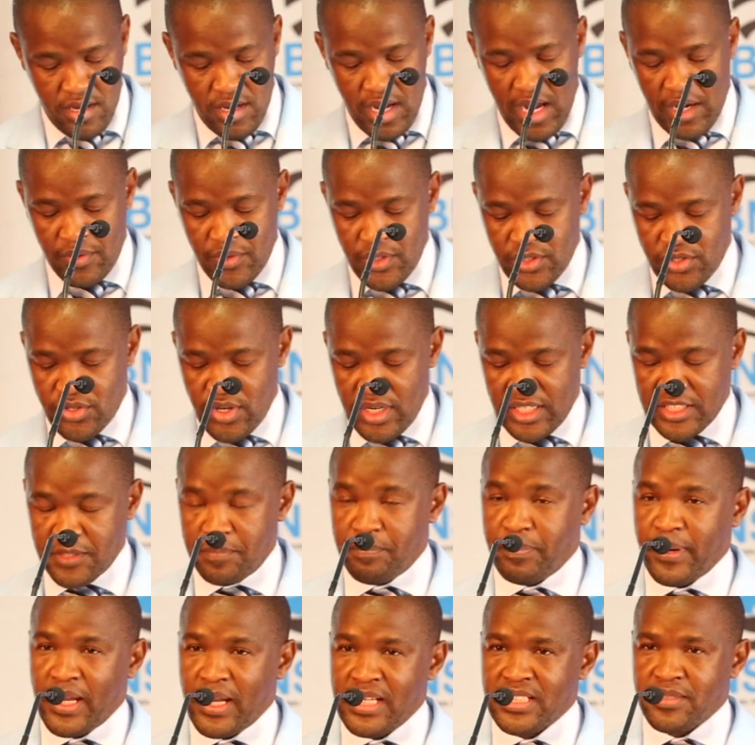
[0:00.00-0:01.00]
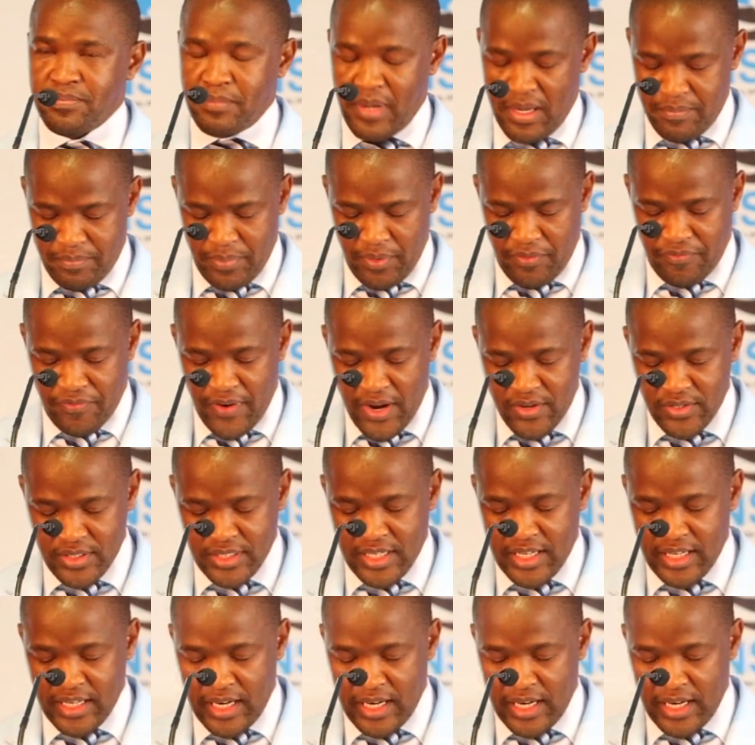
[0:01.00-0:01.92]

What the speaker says: I wish to express my profound